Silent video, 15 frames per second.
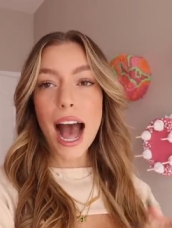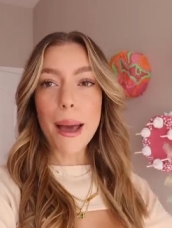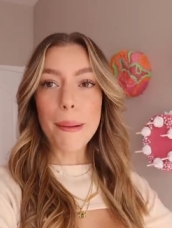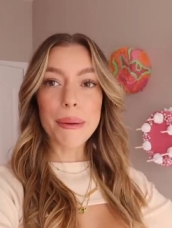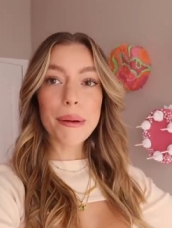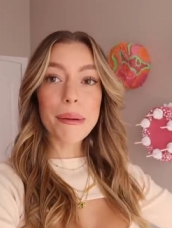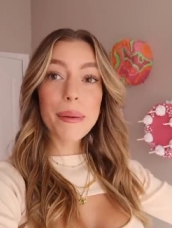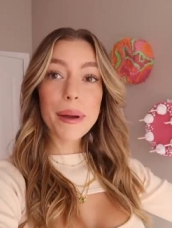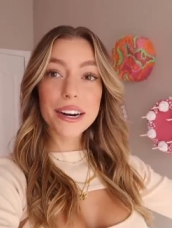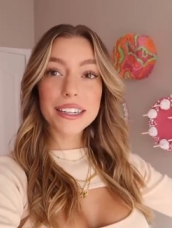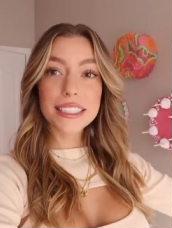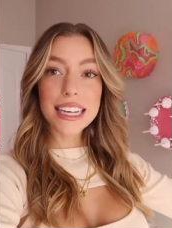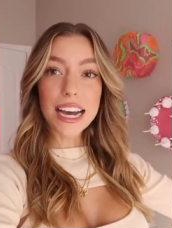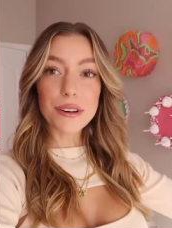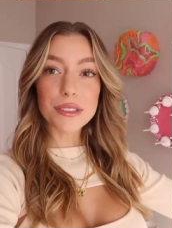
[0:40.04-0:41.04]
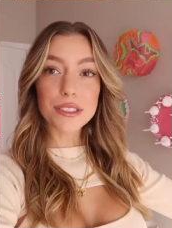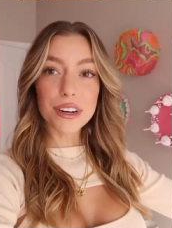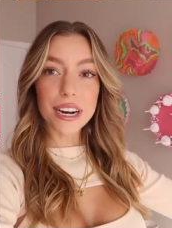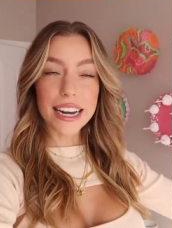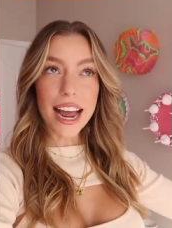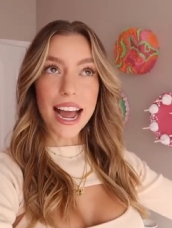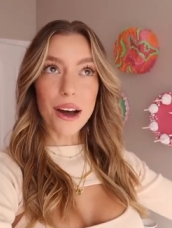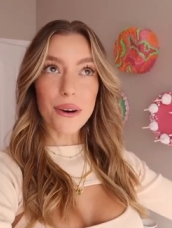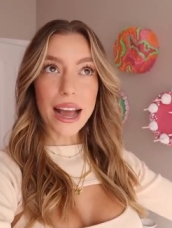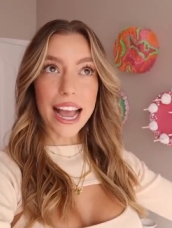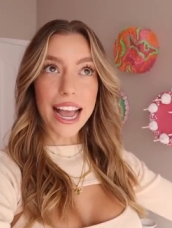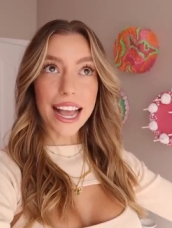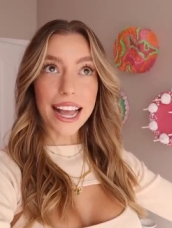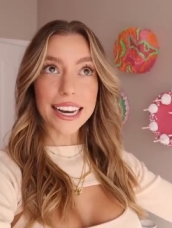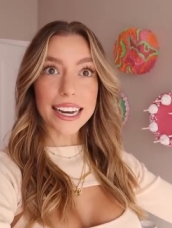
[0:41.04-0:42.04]
I'm in my parents' house right now,
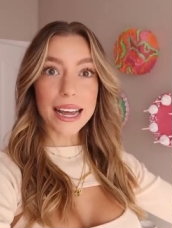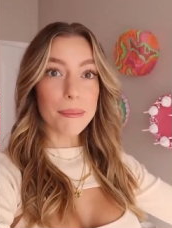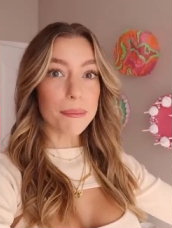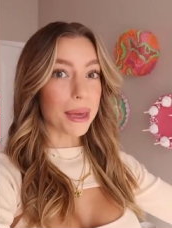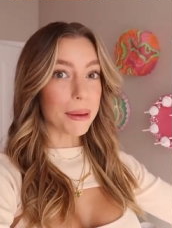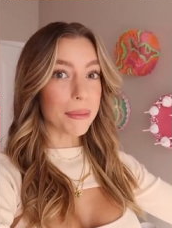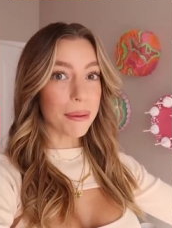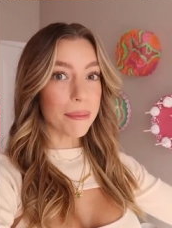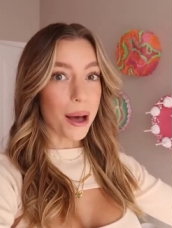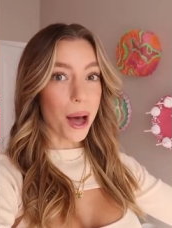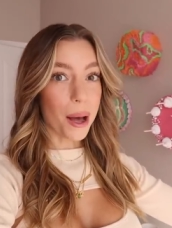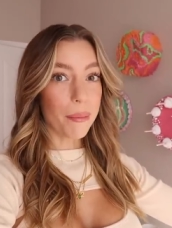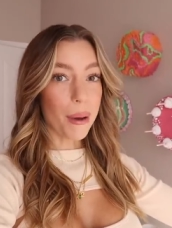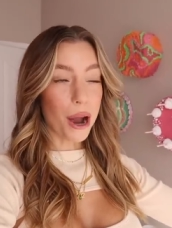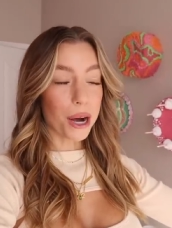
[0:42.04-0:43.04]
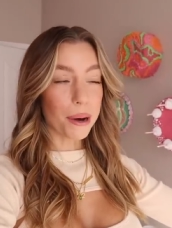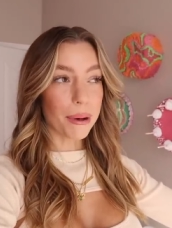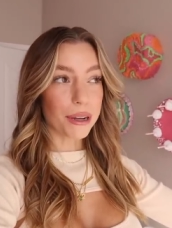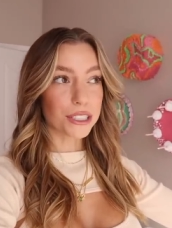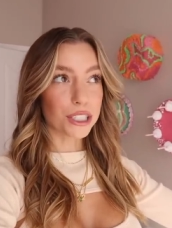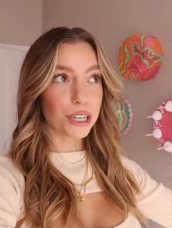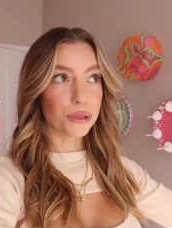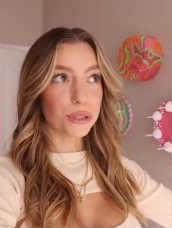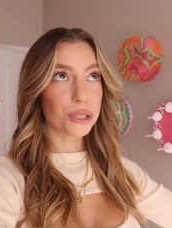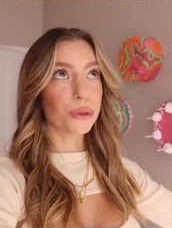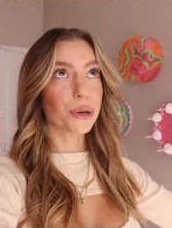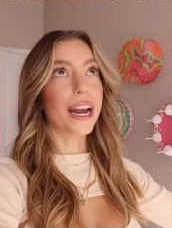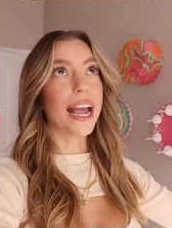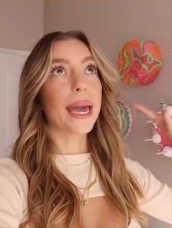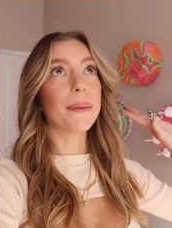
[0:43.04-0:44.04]
and me and my mom are about to go
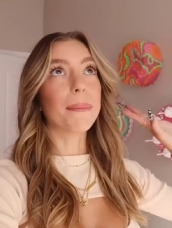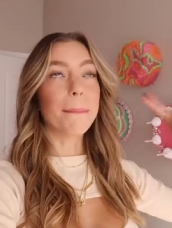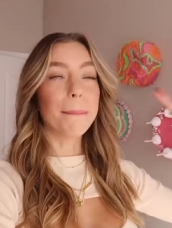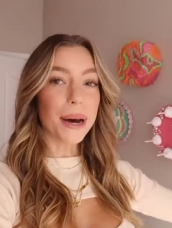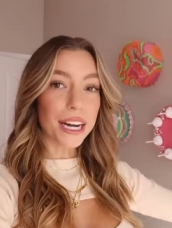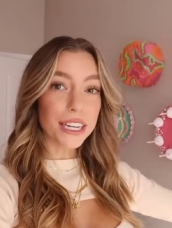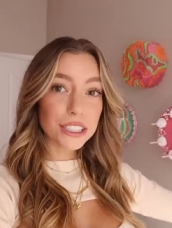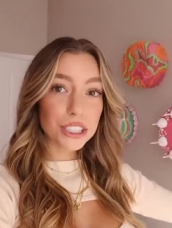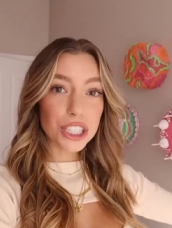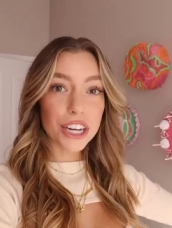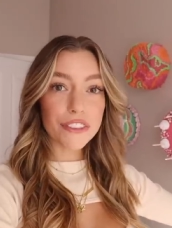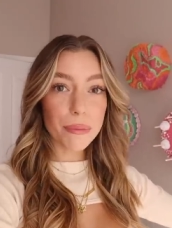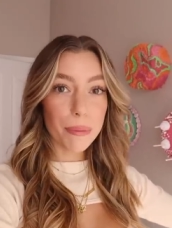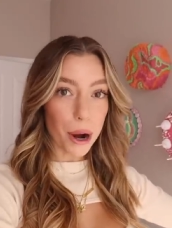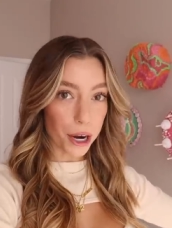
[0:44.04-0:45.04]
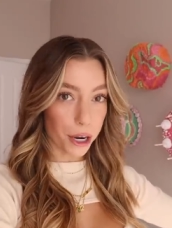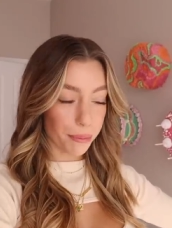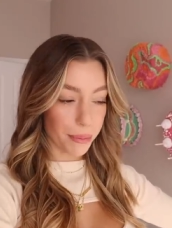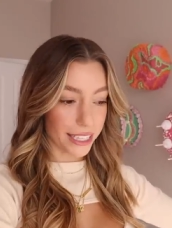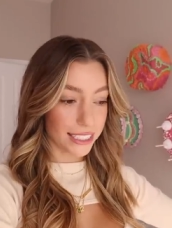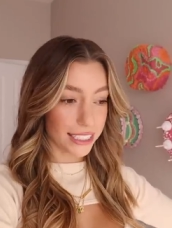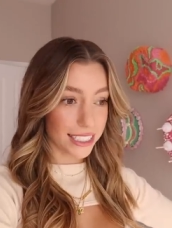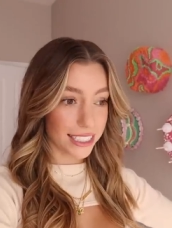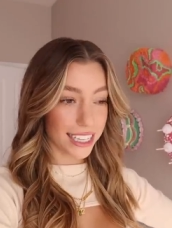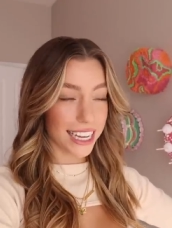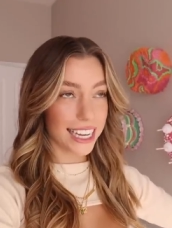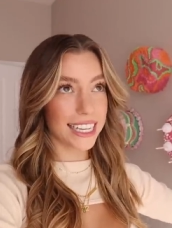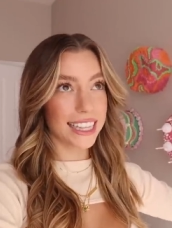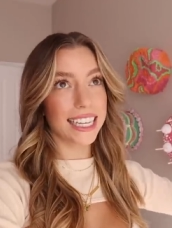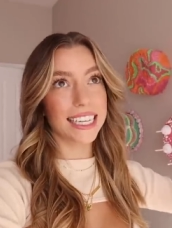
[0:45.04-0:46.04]
tour a bunch of apartments
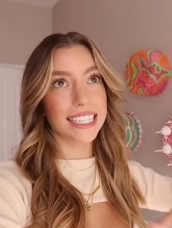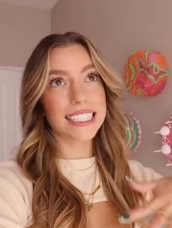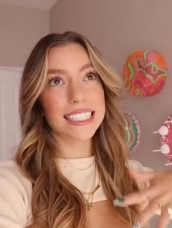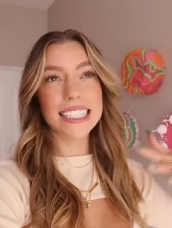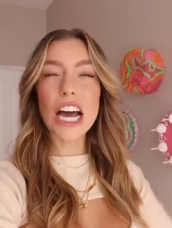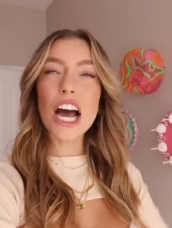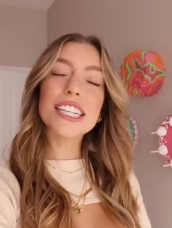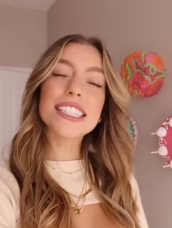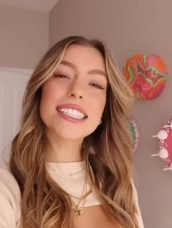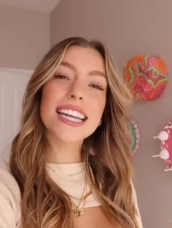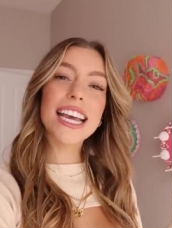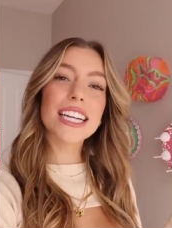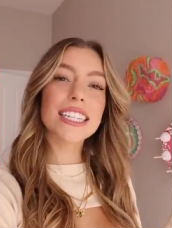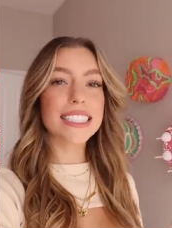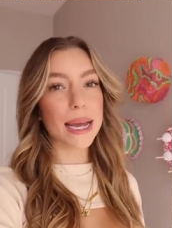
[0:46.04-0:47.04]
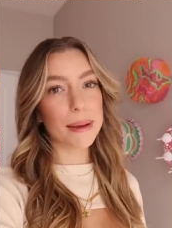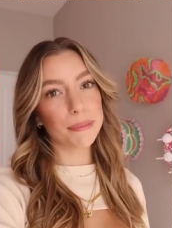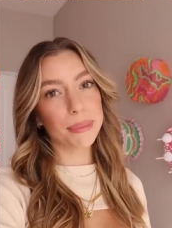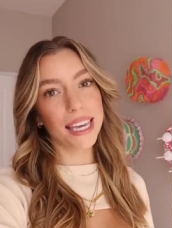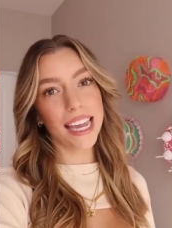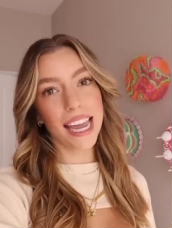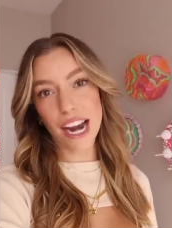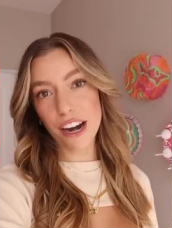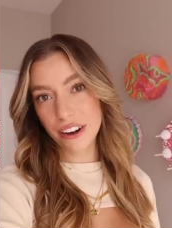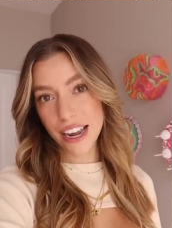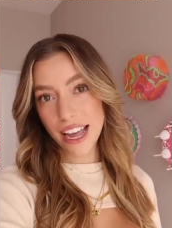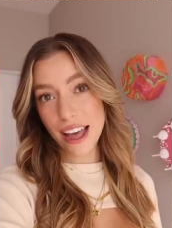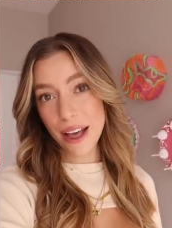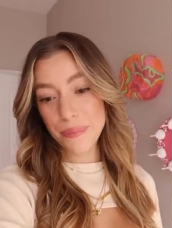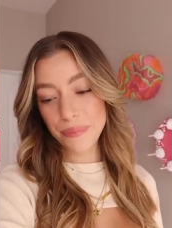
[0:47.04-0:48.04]
in the Scottsdale, Tempe
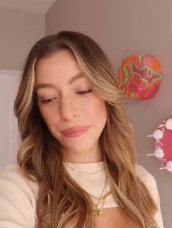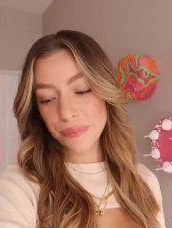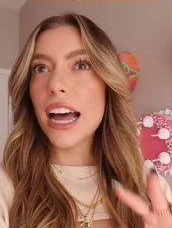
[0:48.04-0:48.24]
area.